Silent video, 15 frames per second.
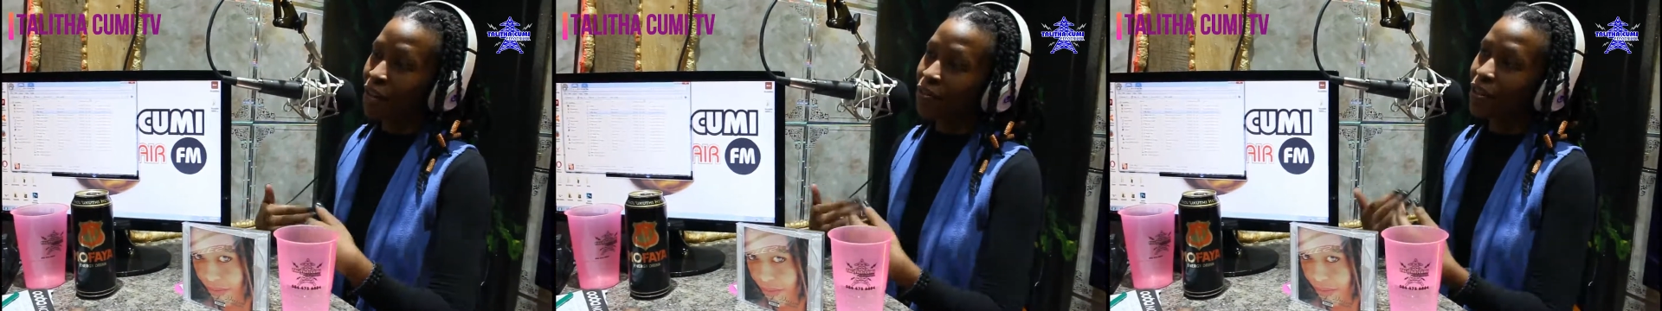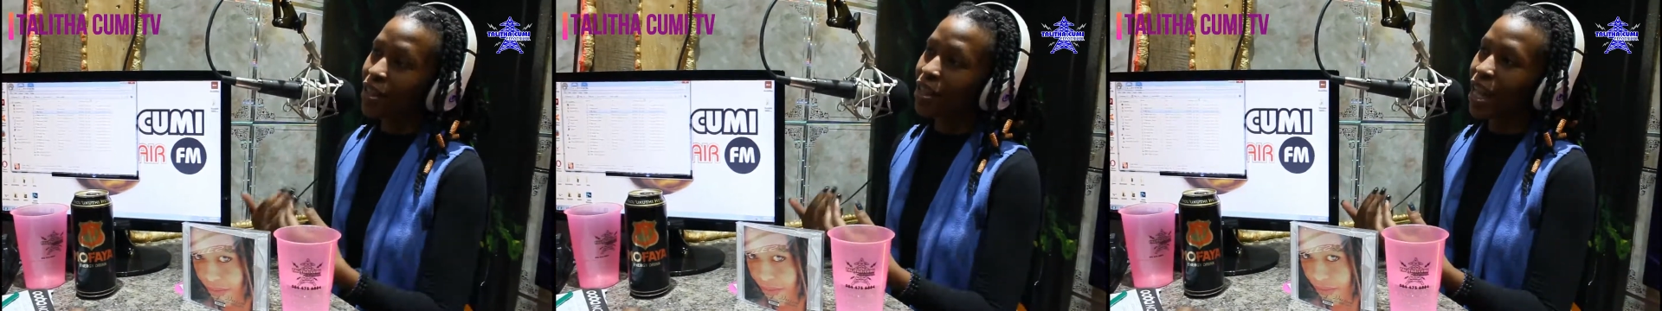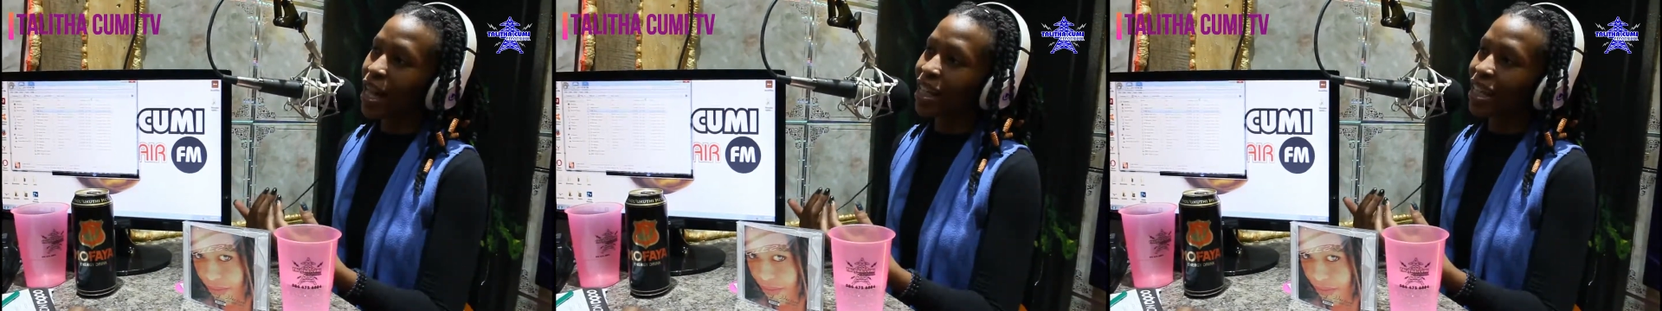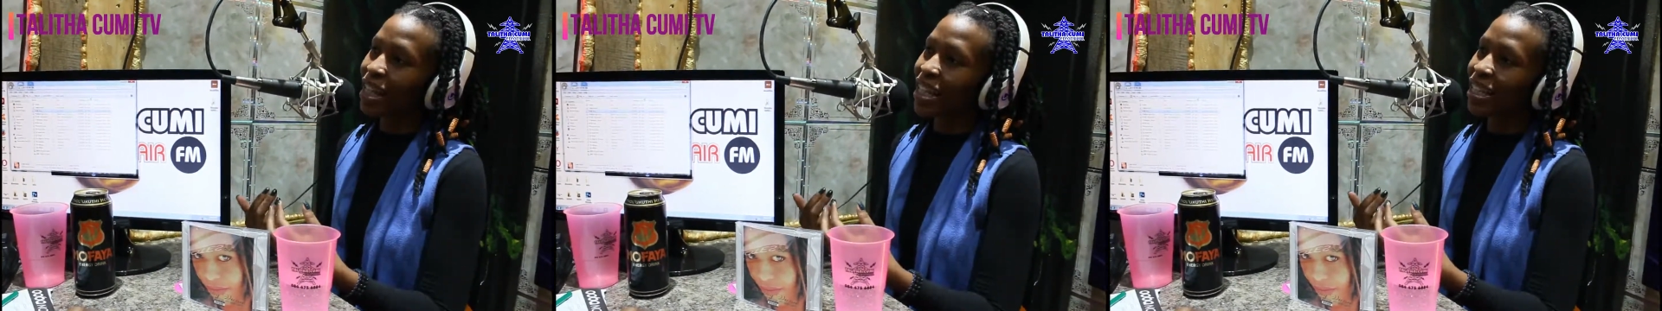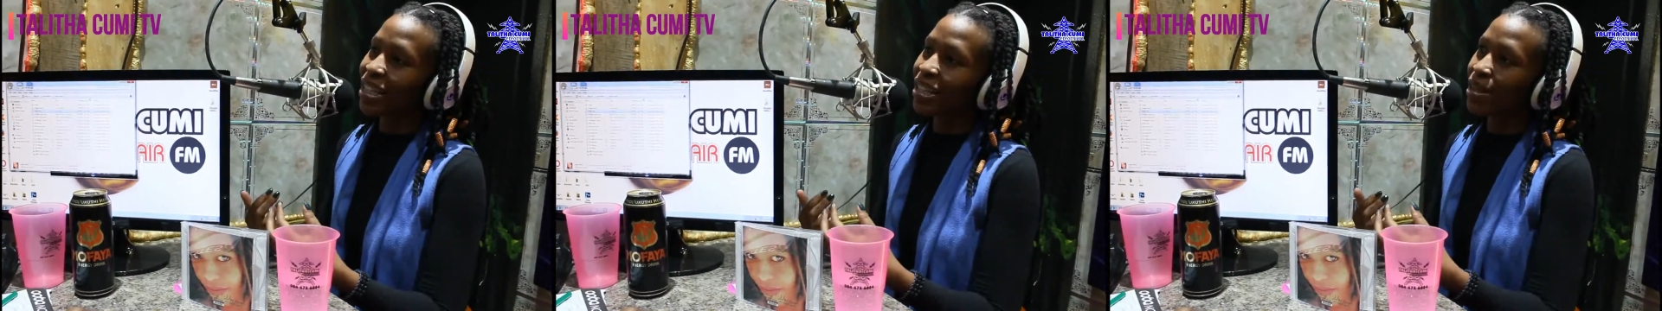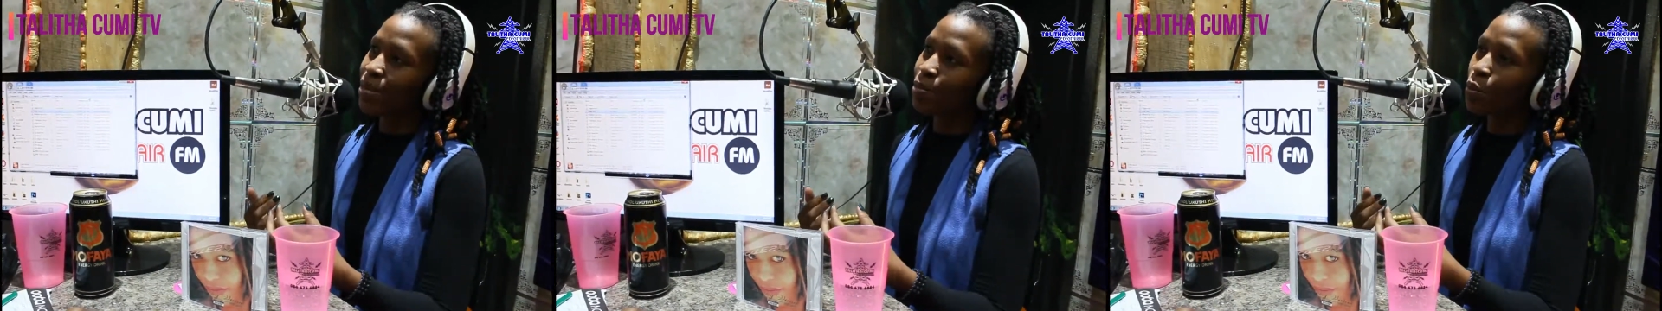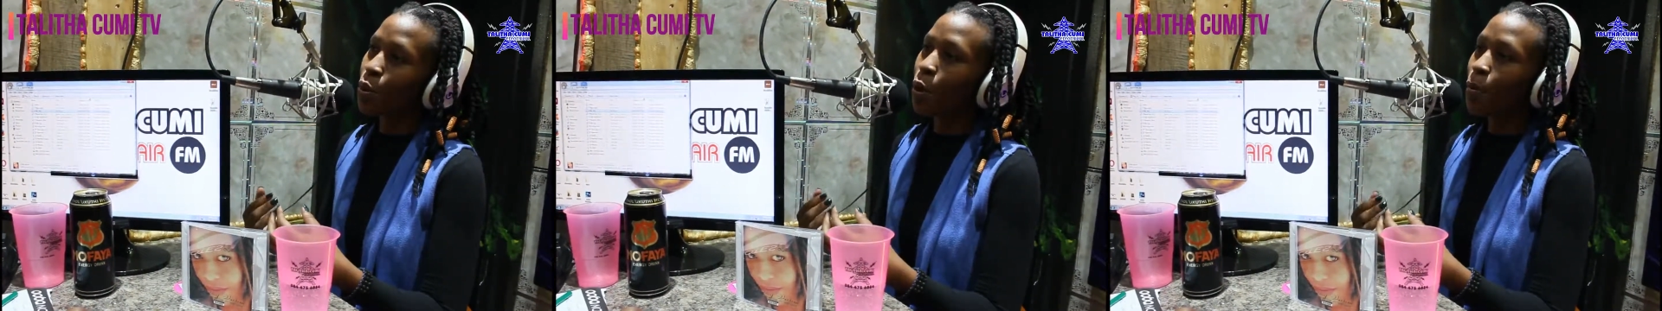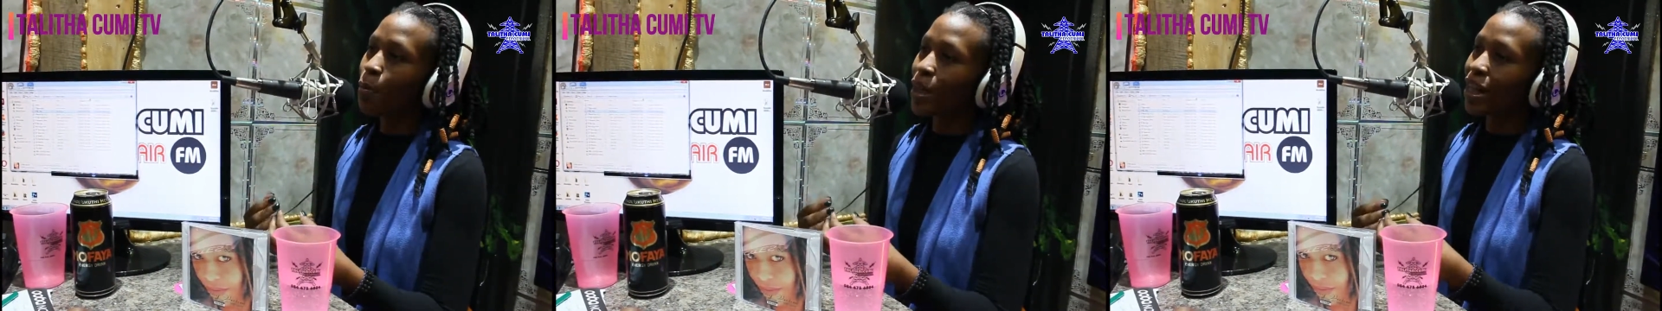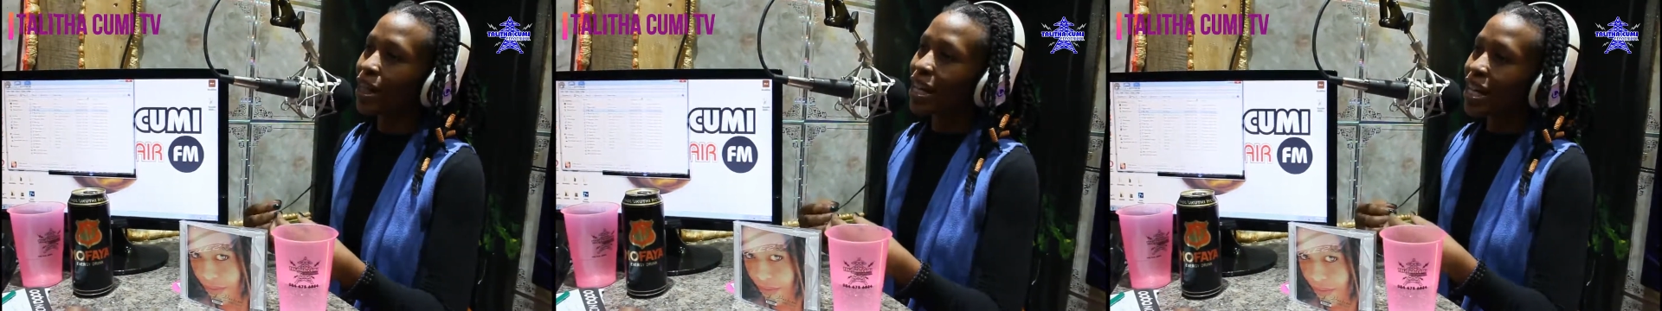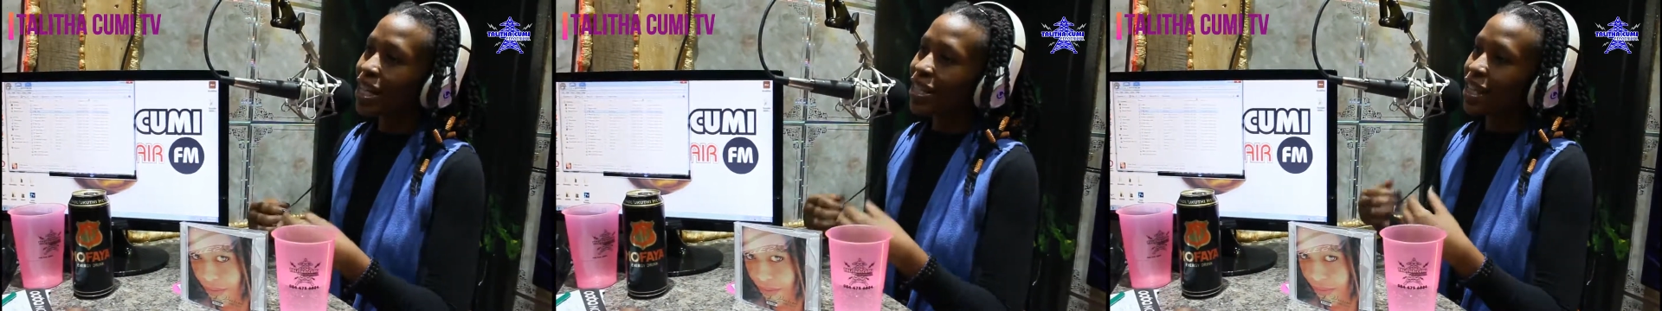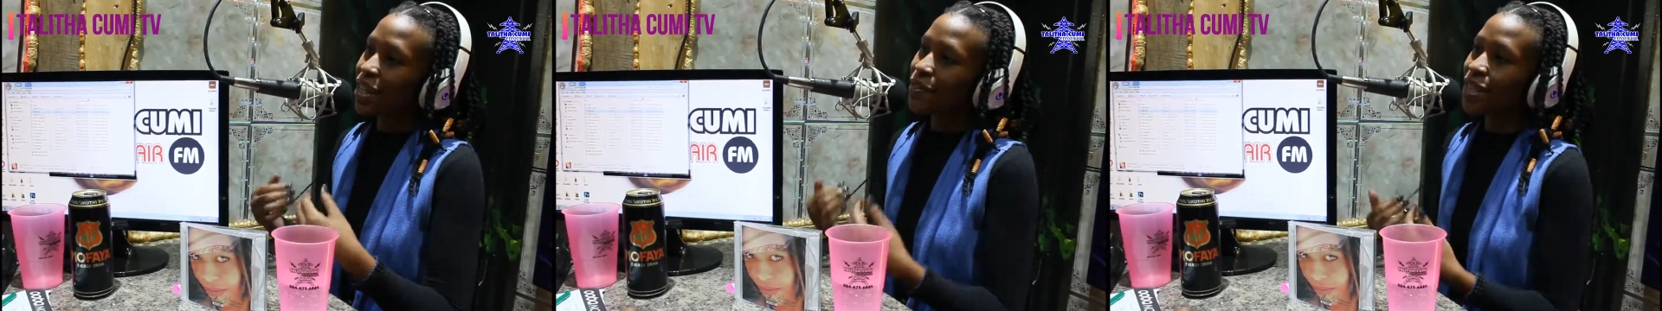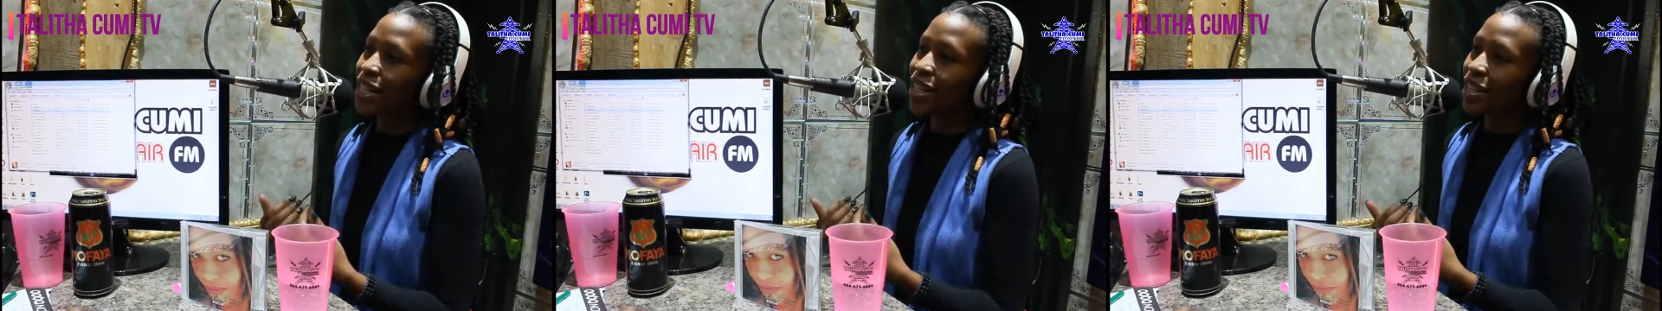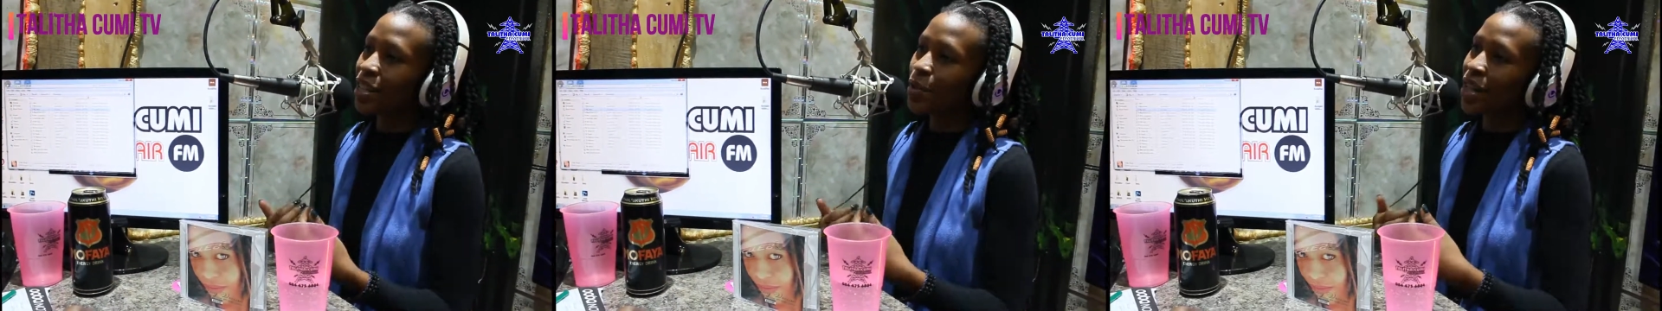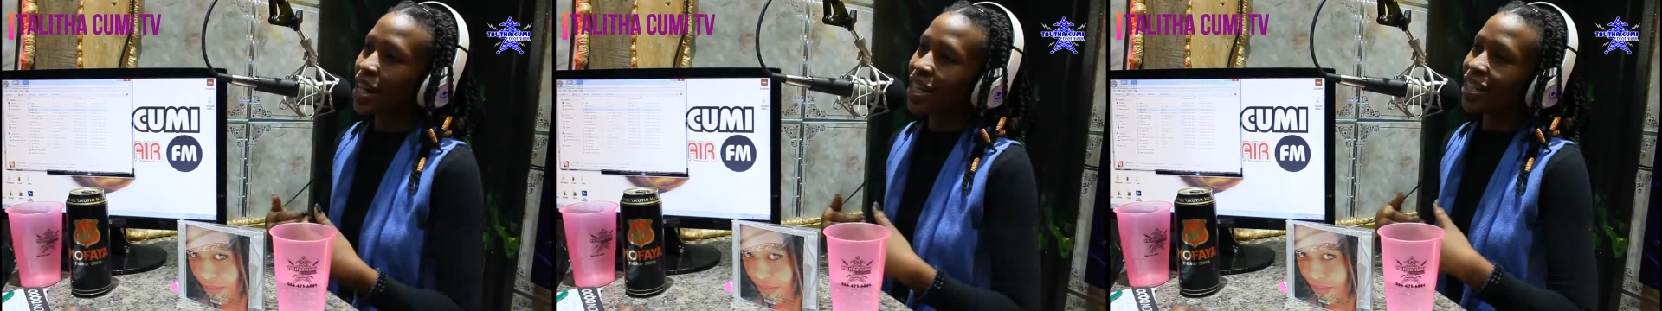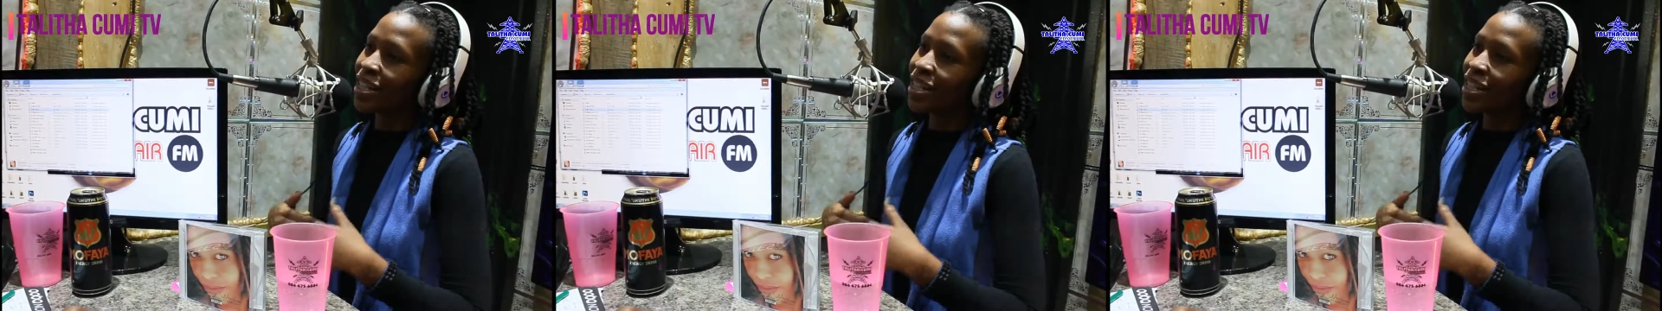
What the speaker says: I feel like it's more being self-centered when